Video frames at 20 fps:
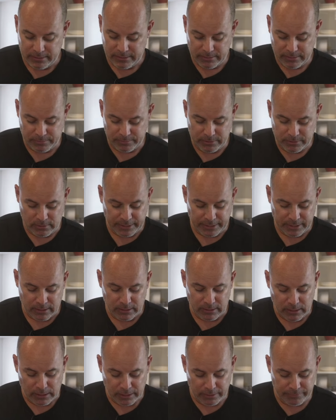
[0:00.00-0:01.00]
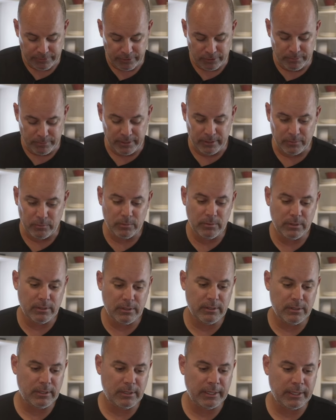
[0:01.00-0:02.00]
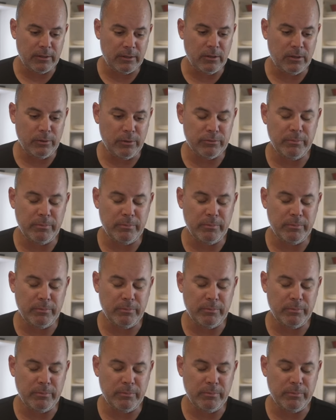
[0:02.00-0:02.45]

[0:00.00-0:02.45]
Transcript: I'm sure like a lot of you, but I can always